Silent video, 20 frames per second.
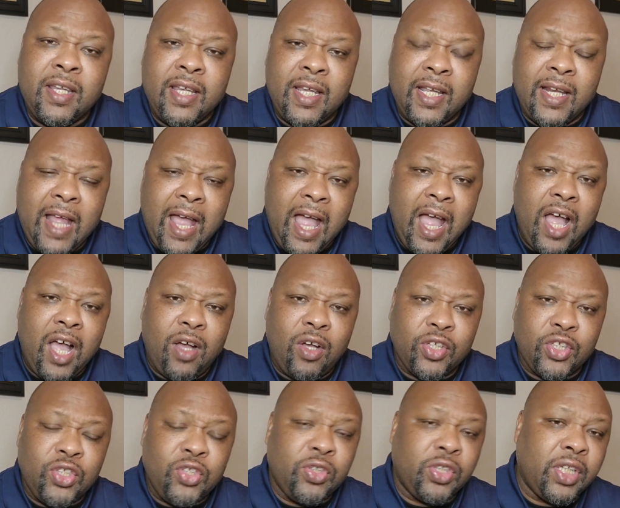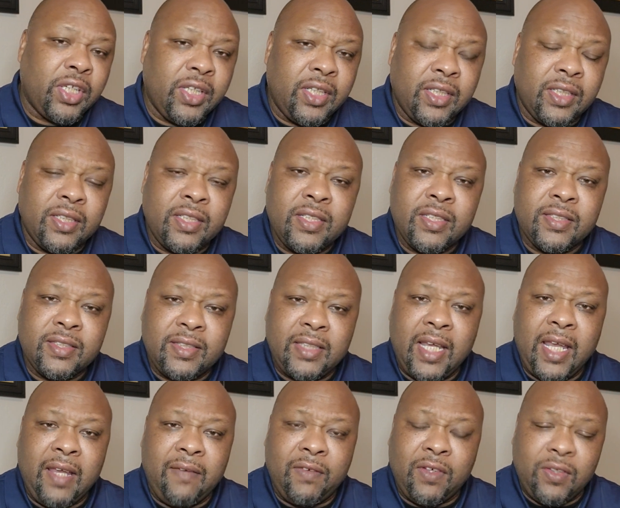and how you can
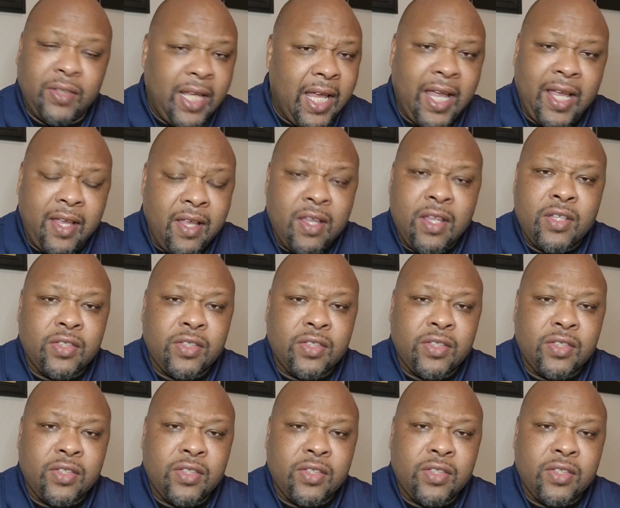save on that.